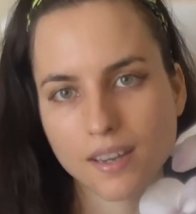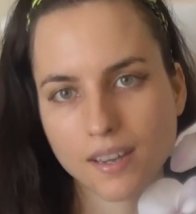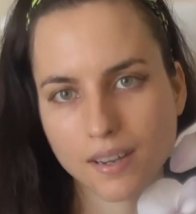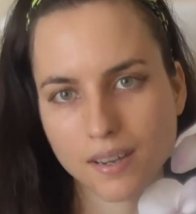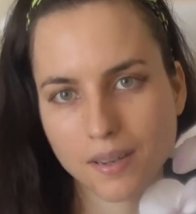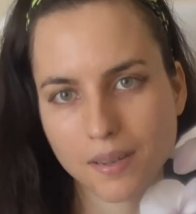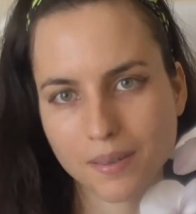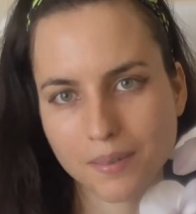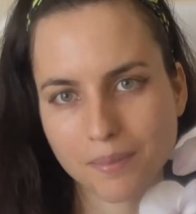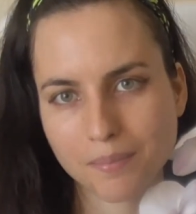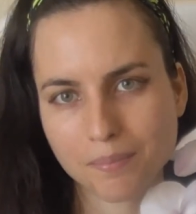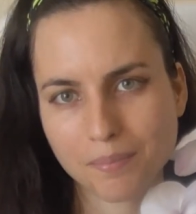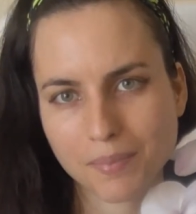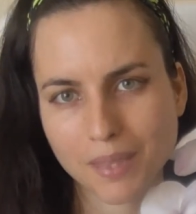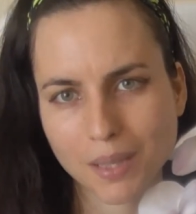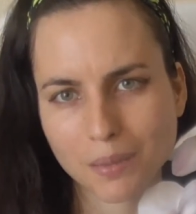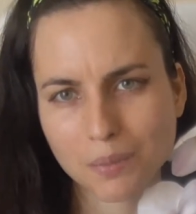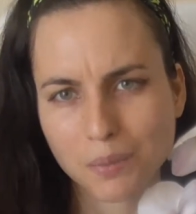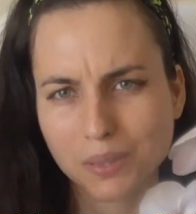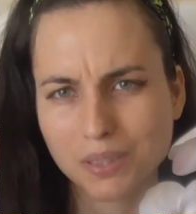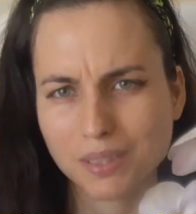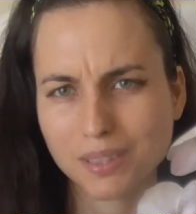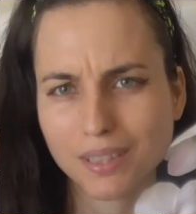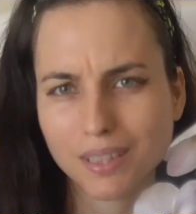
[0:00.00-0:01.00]
I
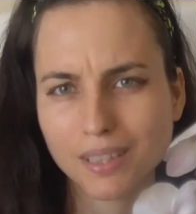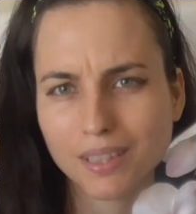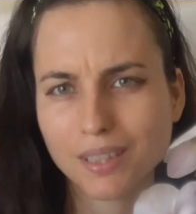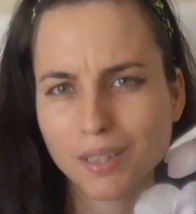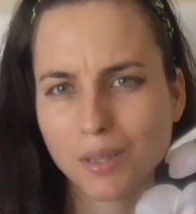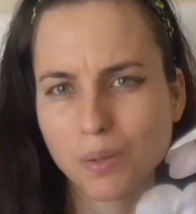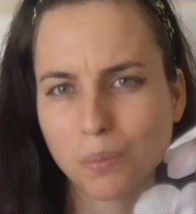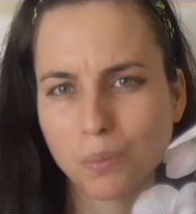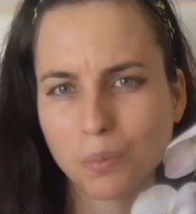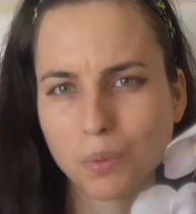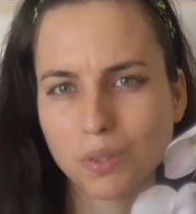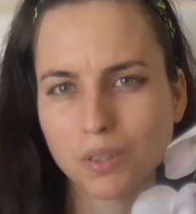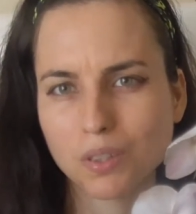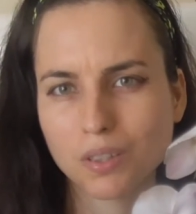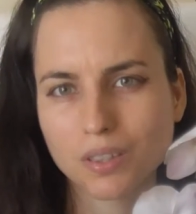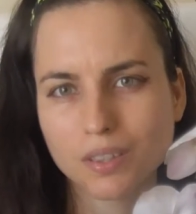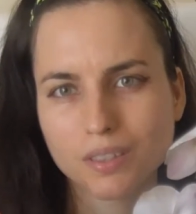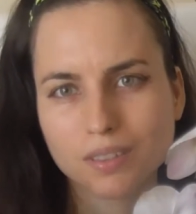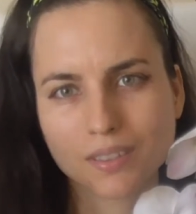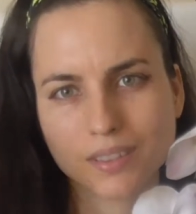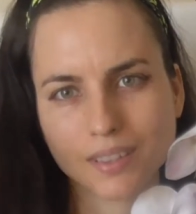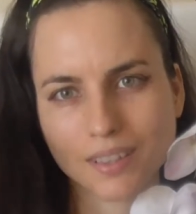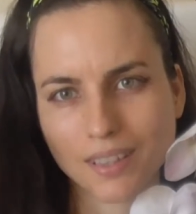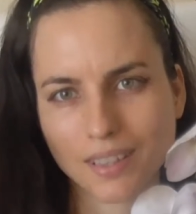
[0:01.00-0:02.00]
was saying a
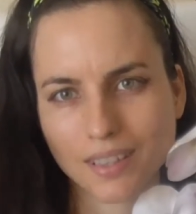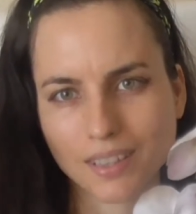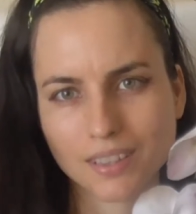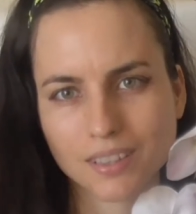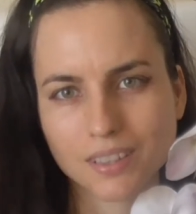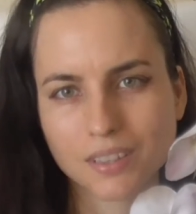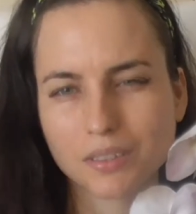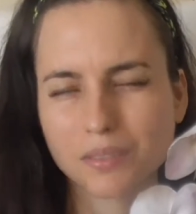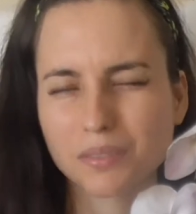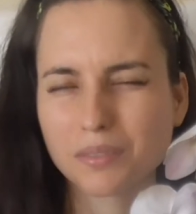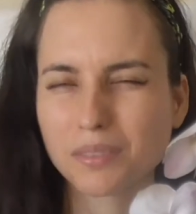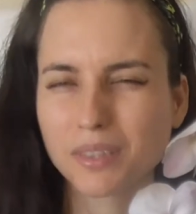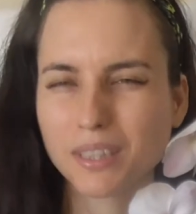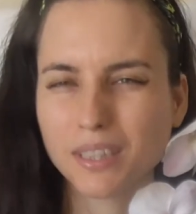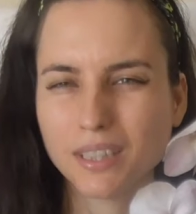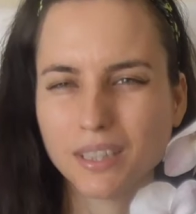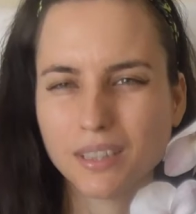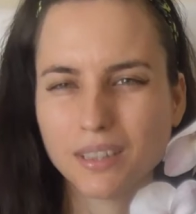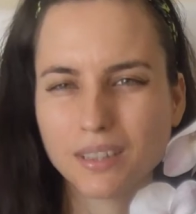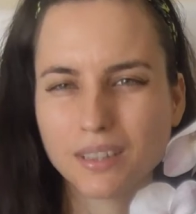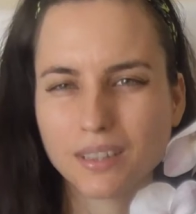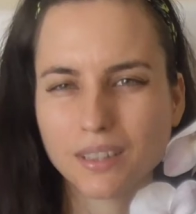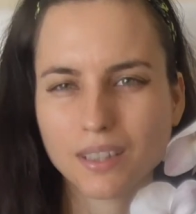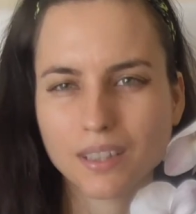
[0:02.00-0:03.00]
word that I couldn't
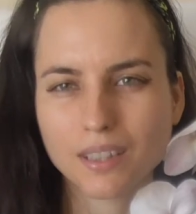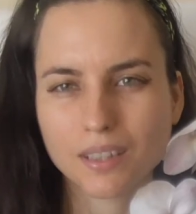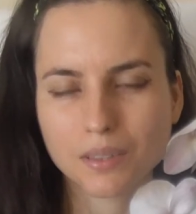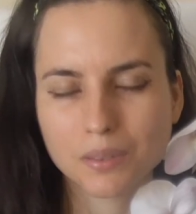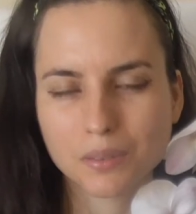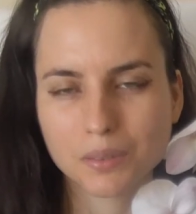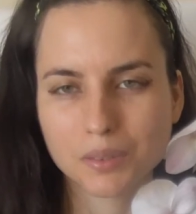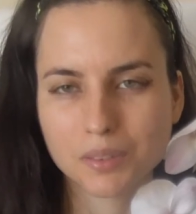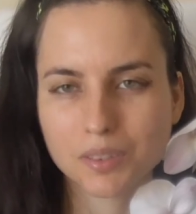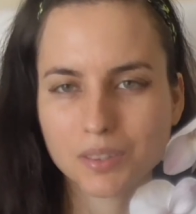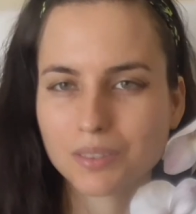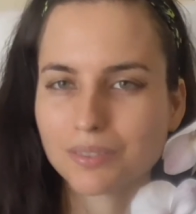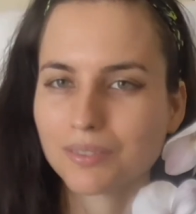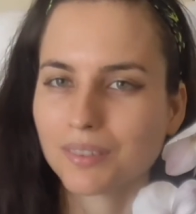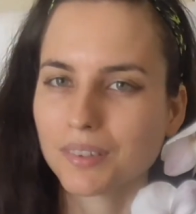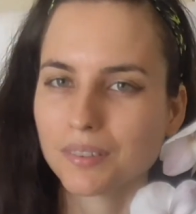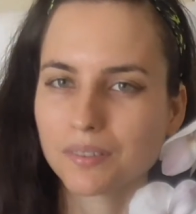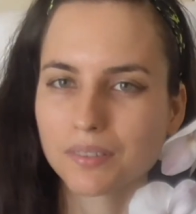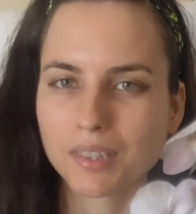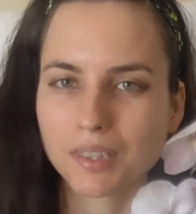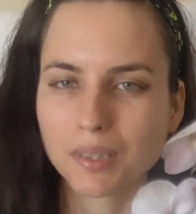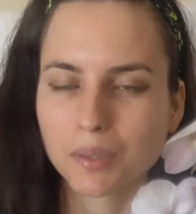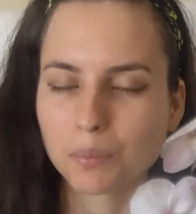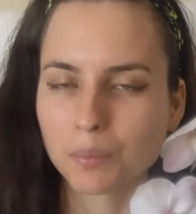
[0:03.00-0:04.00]
read, and it was just
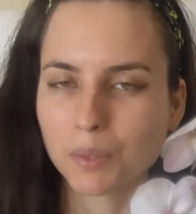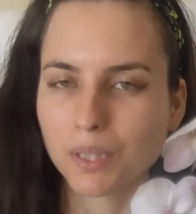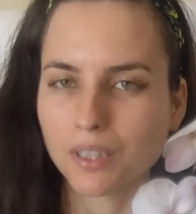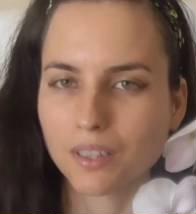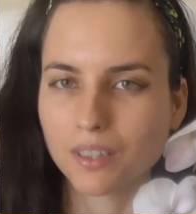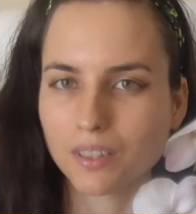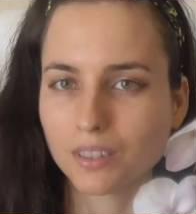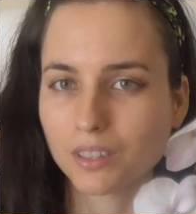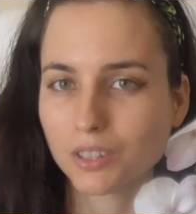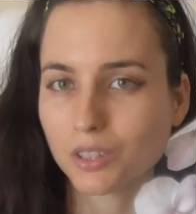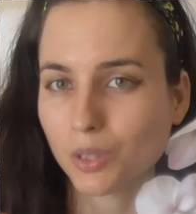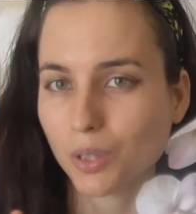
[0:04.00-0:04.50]
felt really weird.